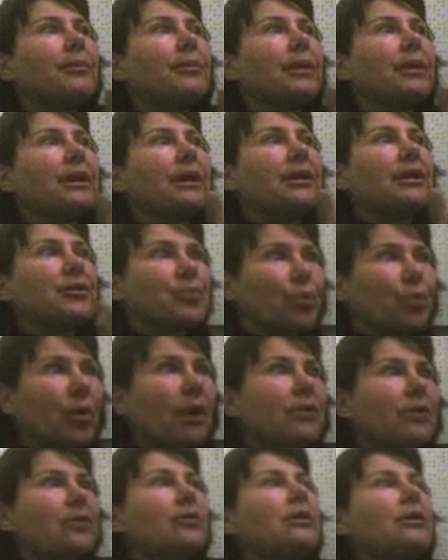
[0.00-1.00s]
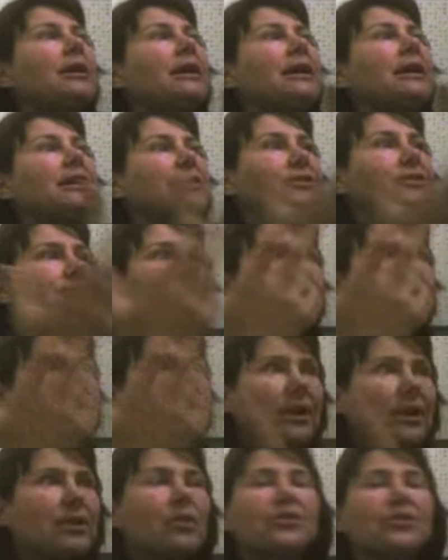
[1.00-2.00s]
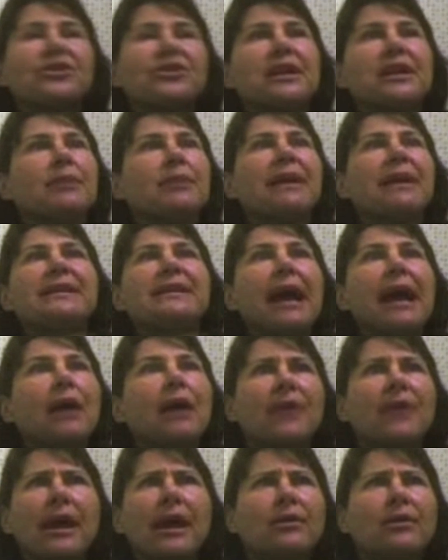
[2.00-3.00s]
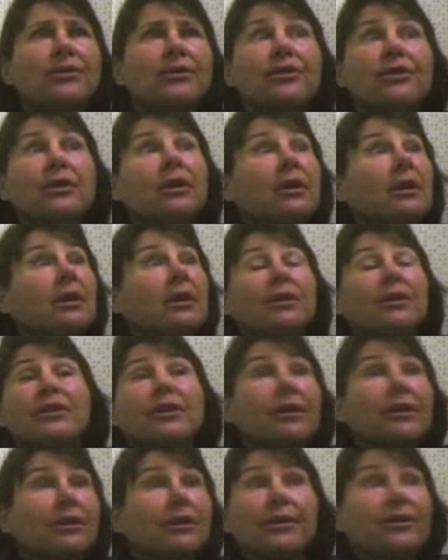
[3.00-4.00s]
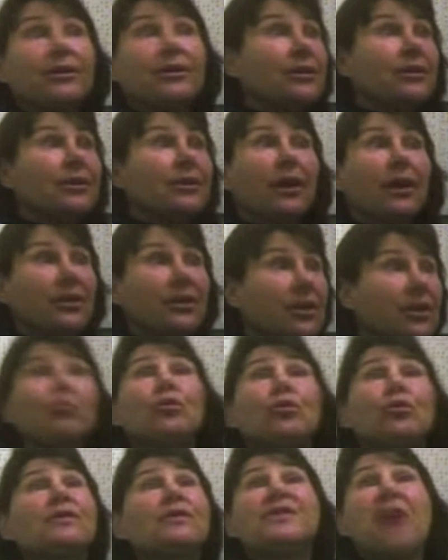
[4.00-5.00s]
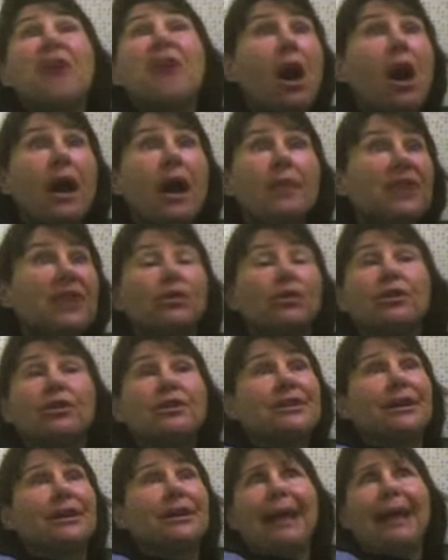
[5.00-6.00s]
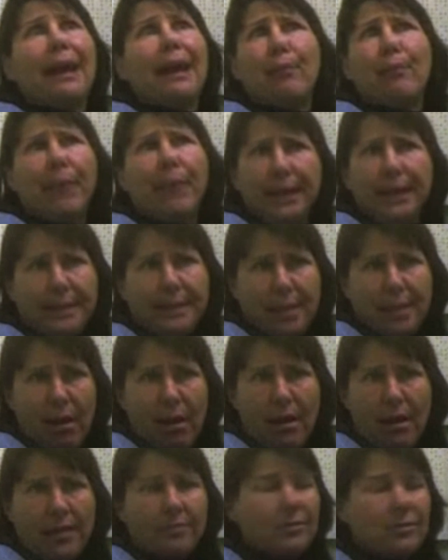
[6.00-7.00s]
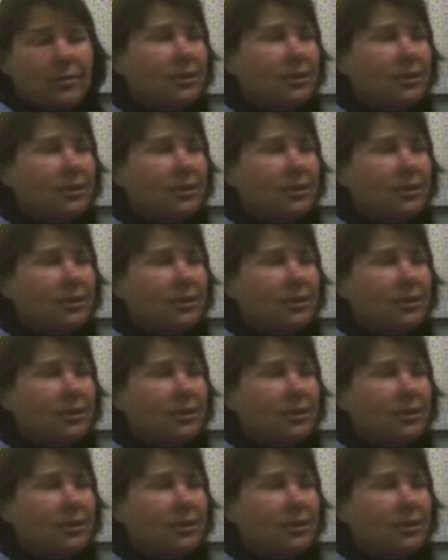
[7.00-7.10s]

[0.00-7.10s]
his brother, his sister, I know stayed at my townhouse a number of times. I couldn't tell you how many times.